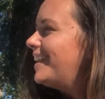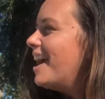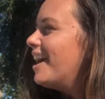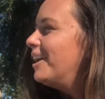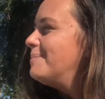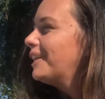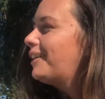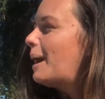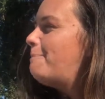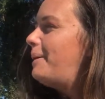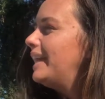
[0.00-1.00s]
Hermit
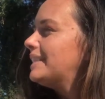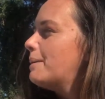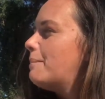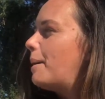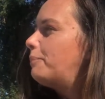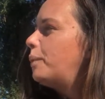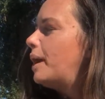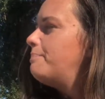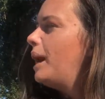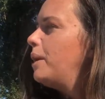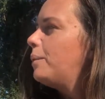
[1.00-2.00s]
Crab picked them up one
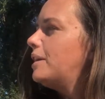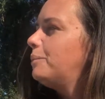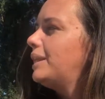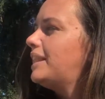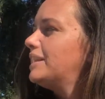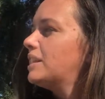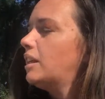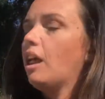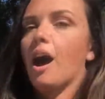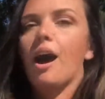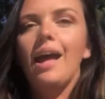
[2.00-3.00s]
by one with his
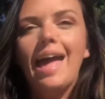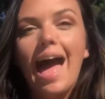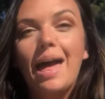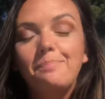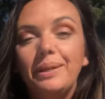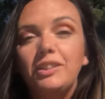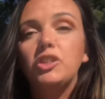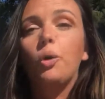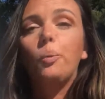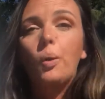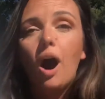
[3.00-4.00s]
claw and built a
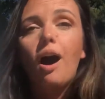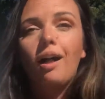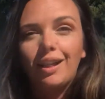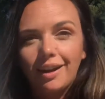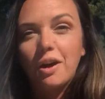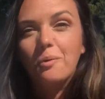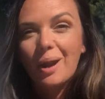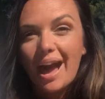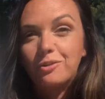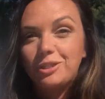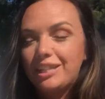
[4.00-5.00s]
wall
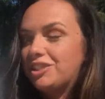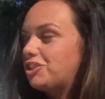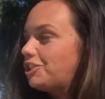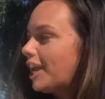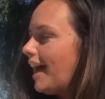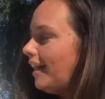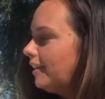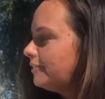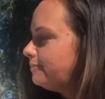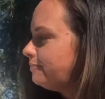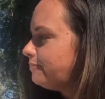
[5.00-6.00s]
around his shell.
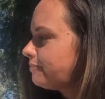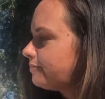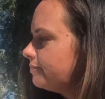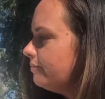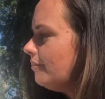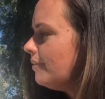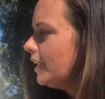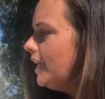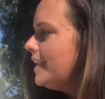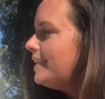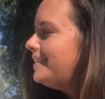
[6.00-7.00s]

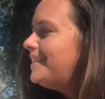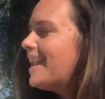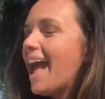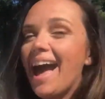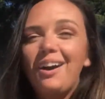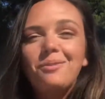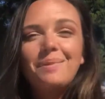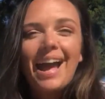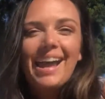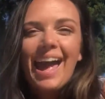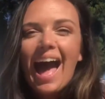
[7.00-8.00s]
"Now
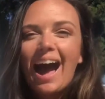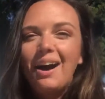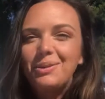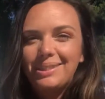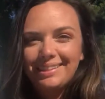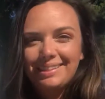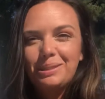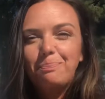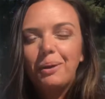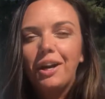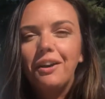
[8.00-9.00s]
my house is
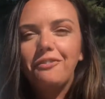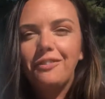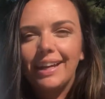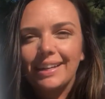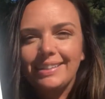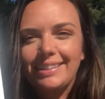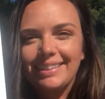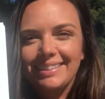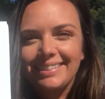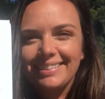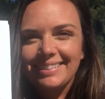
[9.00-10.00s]
perfect,"
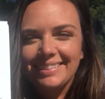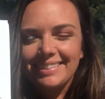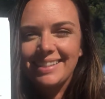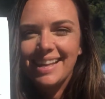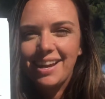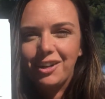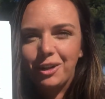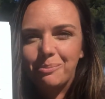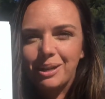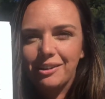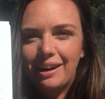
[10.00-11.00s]
said
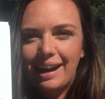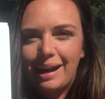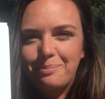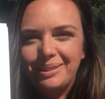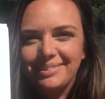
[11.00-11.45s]
Hermit Crab.